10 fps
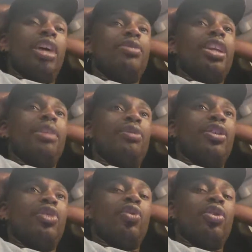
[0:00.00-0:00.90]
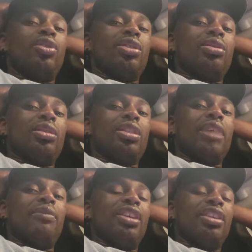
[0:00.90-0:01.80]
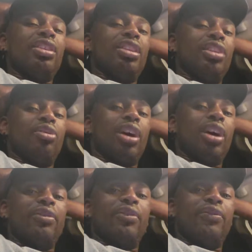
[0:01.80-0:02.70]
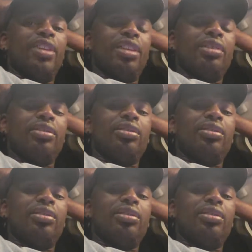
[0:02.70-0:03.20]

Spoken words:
Teddy Bridgewater stepped in, they were undefeated.